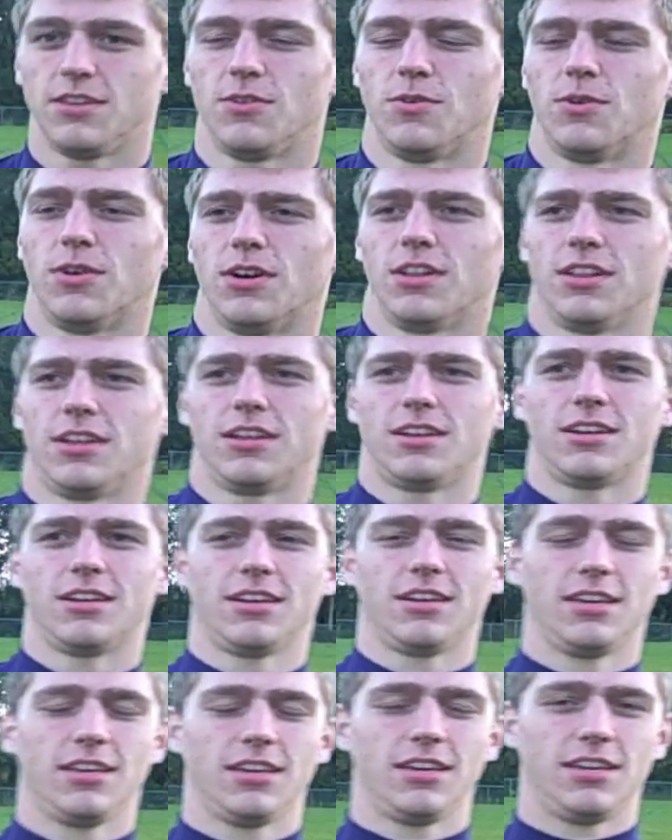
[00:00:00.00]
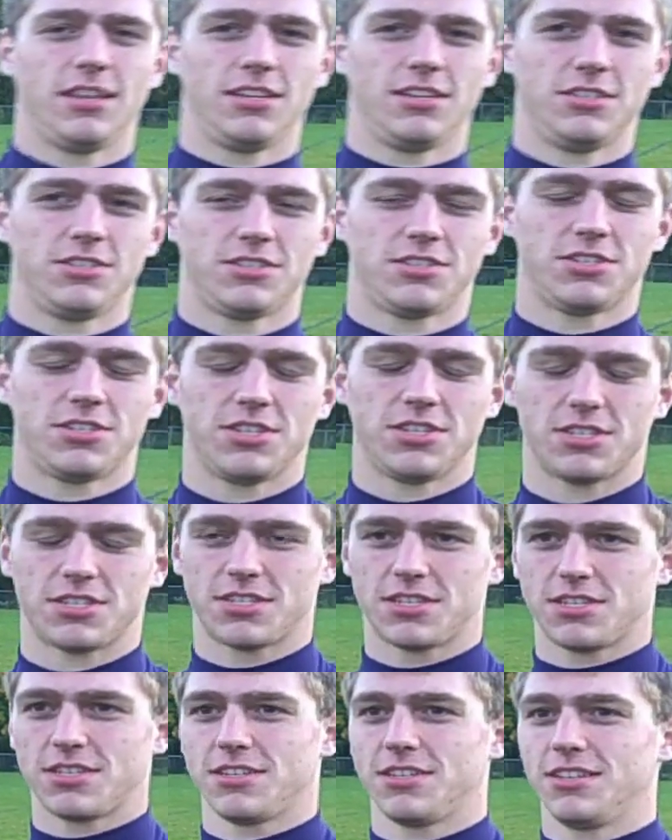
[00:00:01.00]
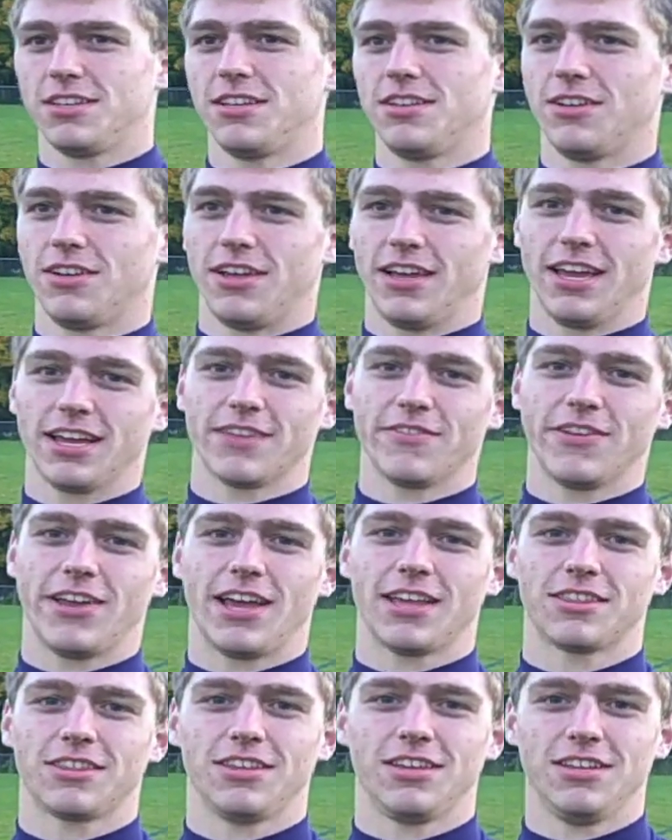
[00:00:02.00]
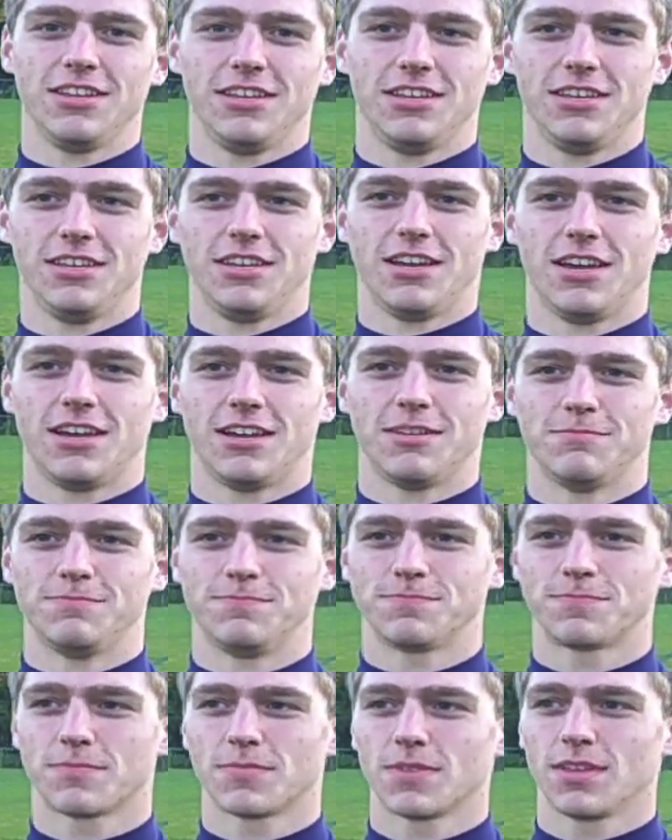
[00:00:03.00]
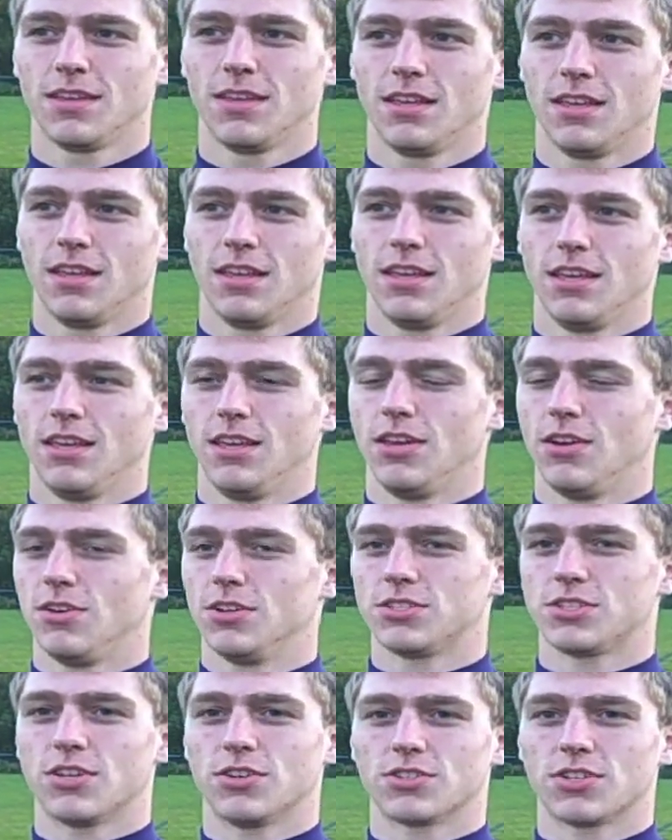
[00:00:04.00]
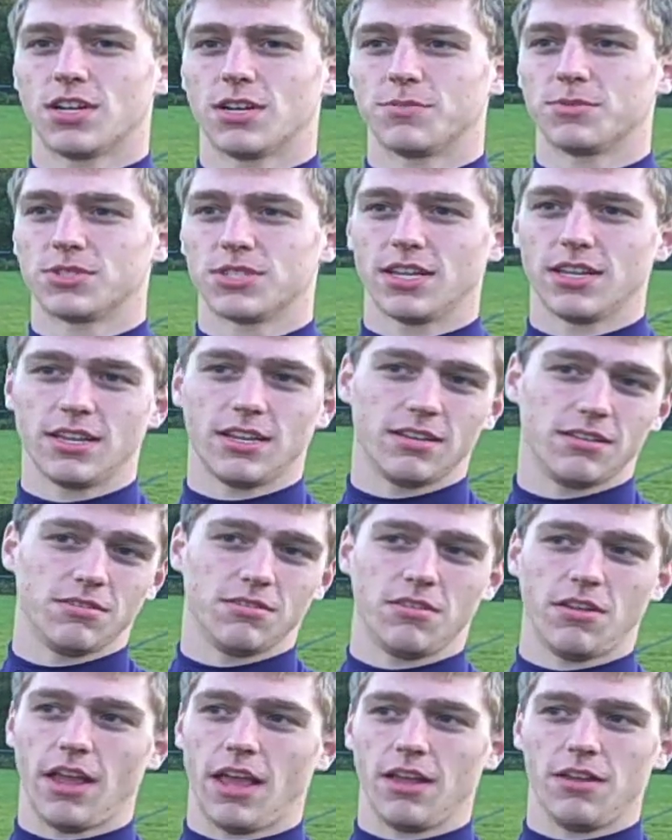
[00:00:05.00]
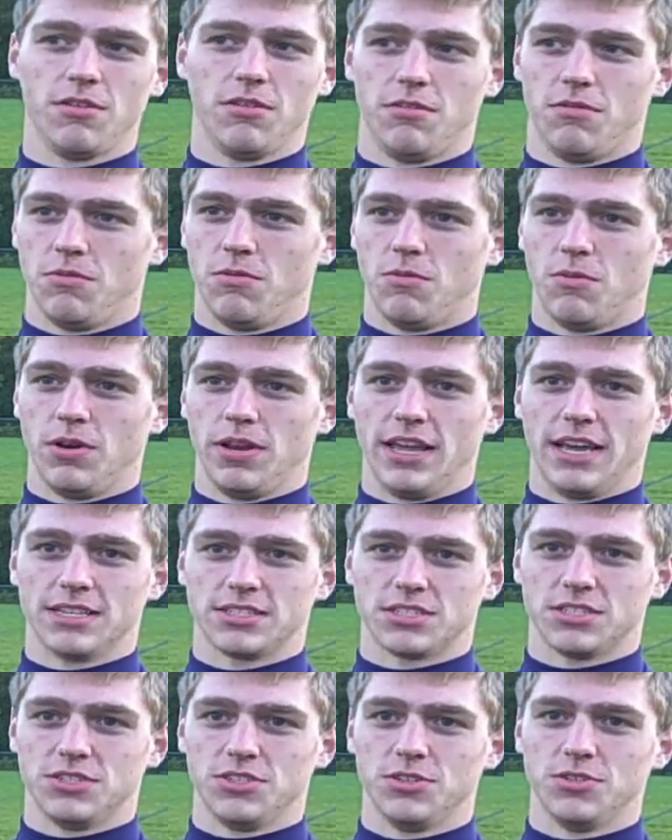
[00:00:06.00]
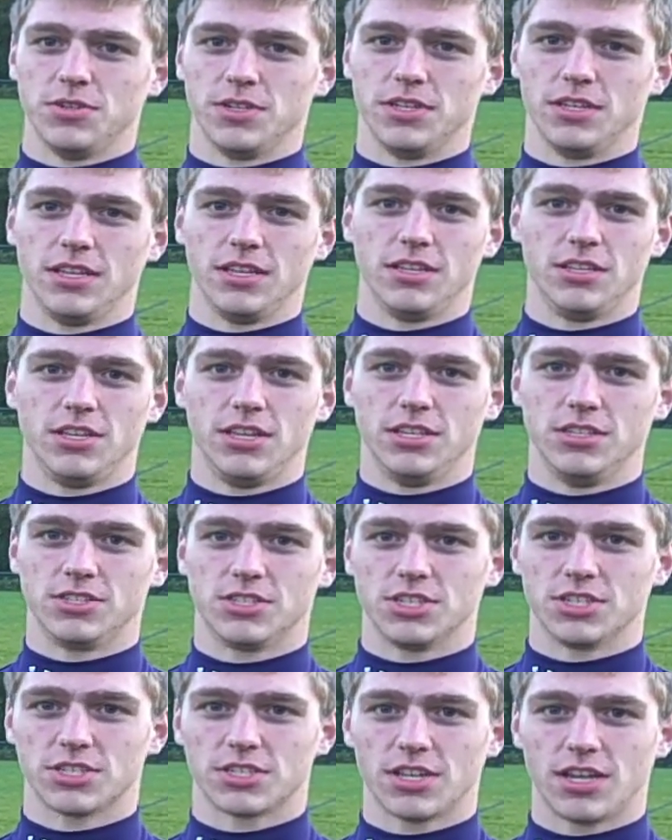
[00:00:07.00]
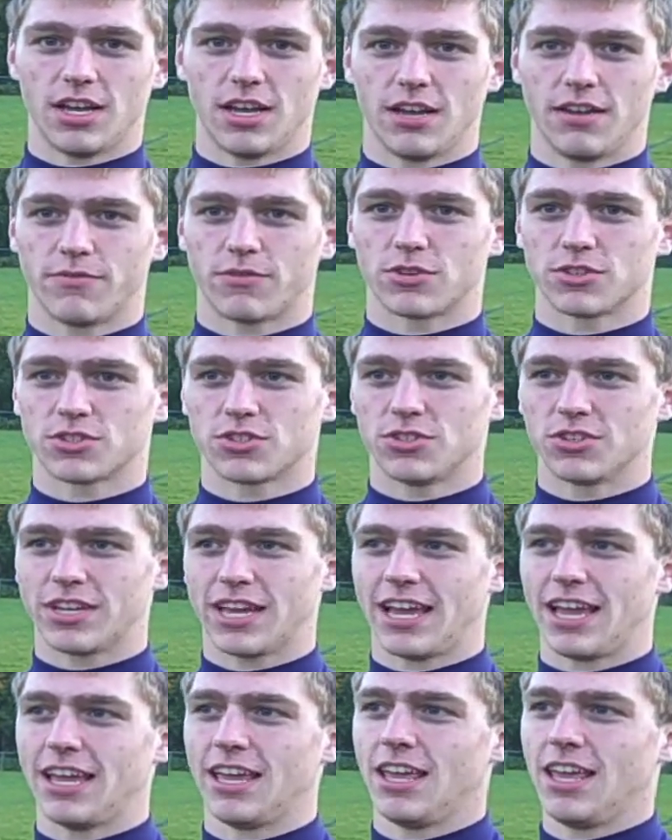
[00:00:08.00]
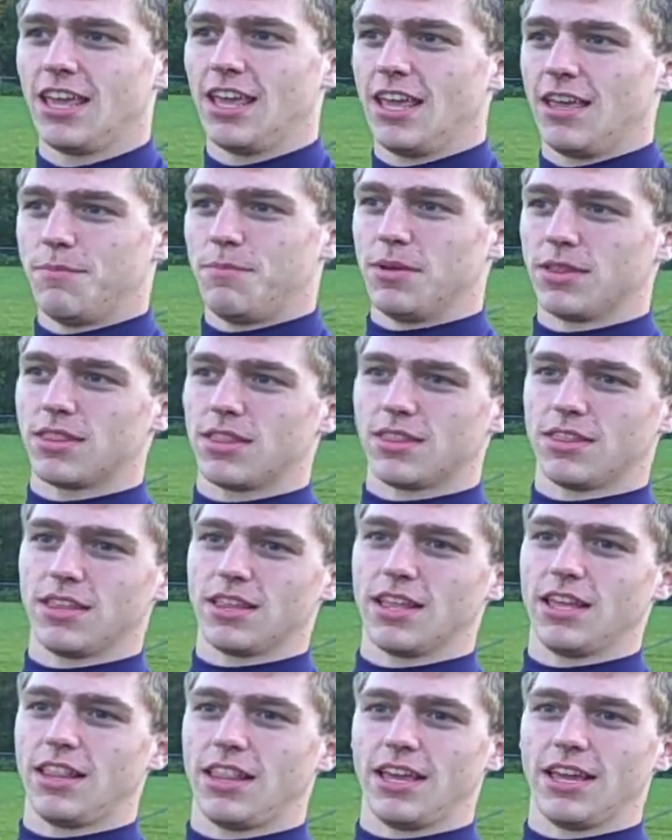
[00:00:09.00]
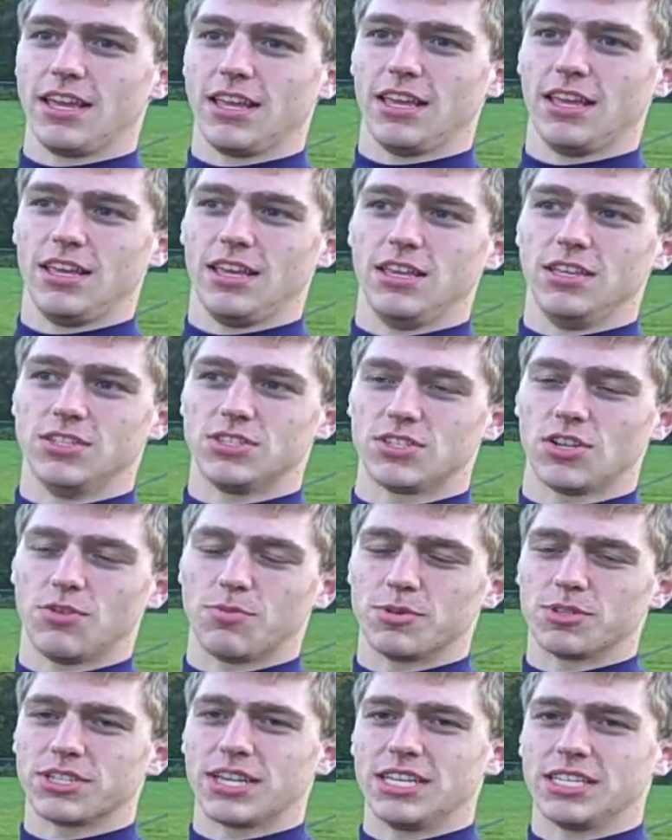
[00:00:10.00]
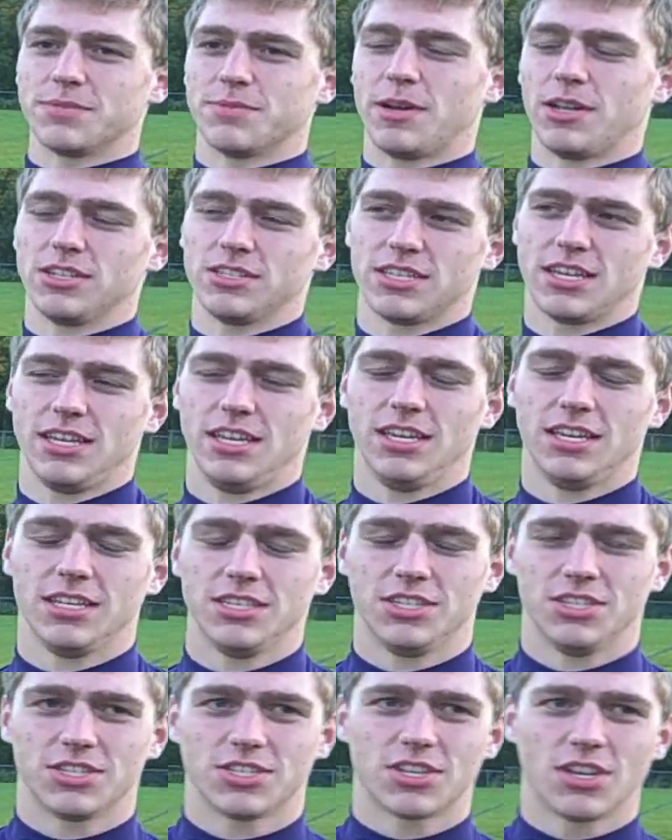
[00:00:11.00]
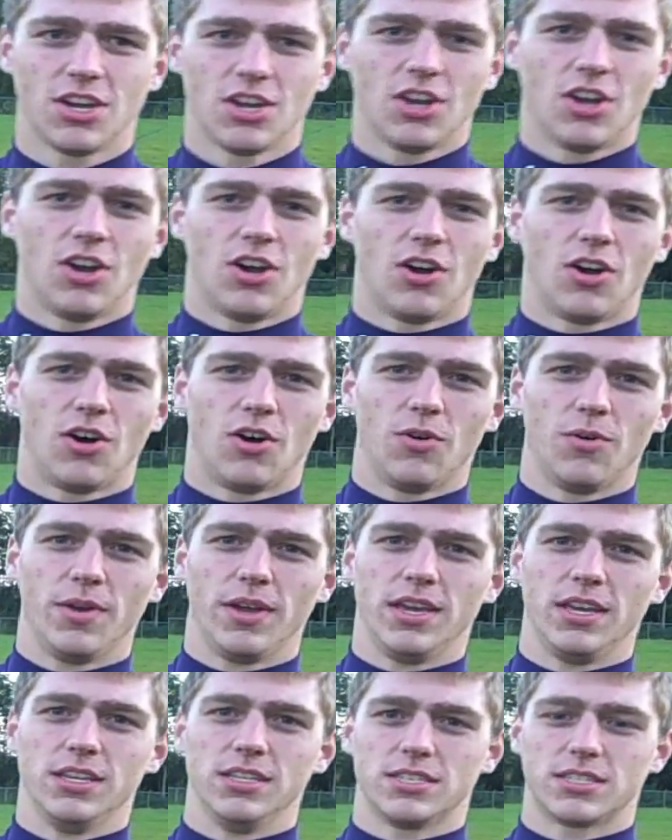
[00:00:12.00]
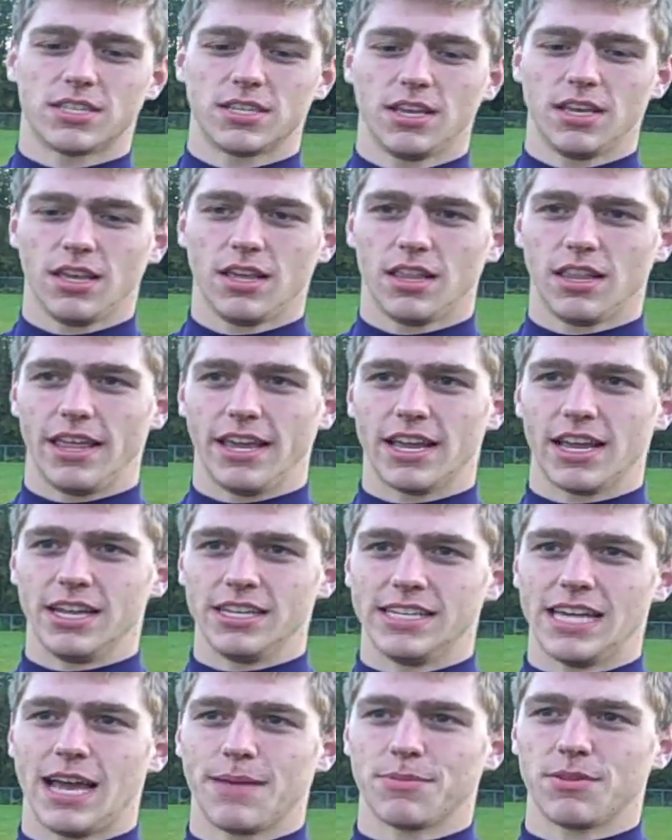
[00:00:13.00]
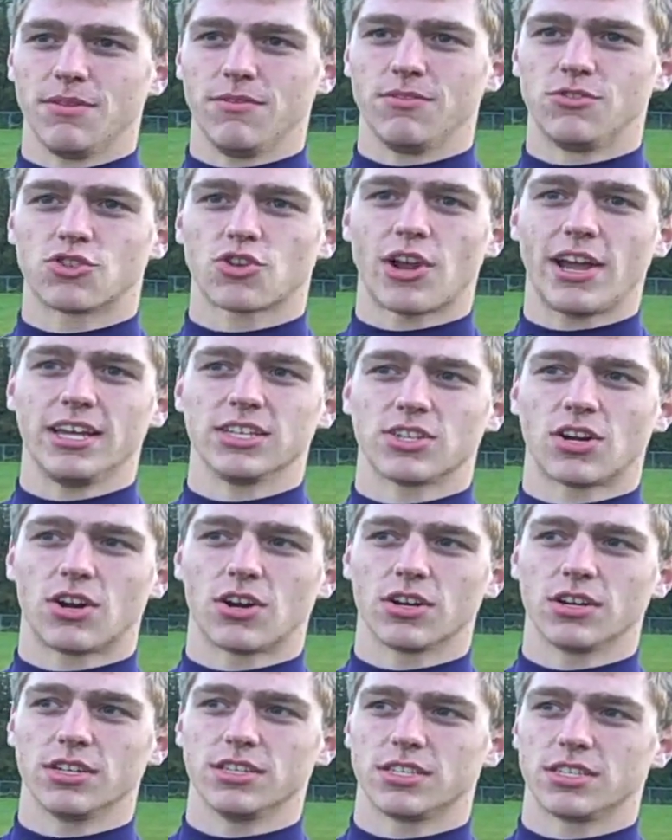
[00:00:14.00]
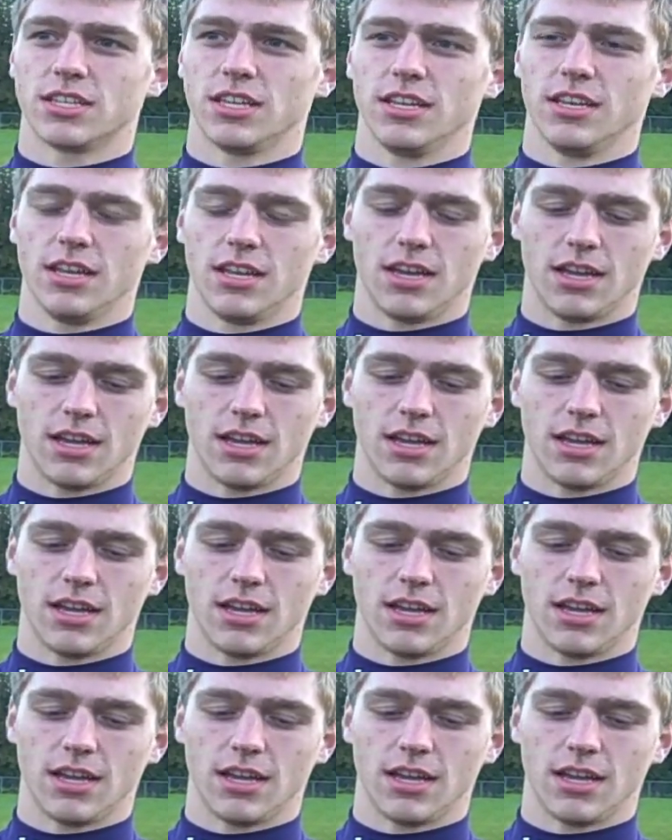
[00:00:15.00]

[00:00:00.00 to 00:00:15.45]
Well, he's just a heck of an athlete, and he always goes 100% at what he has to do, and he's just a versatile guy. But the thing that he's so precise about is that he could just always adapt and try his hardest, and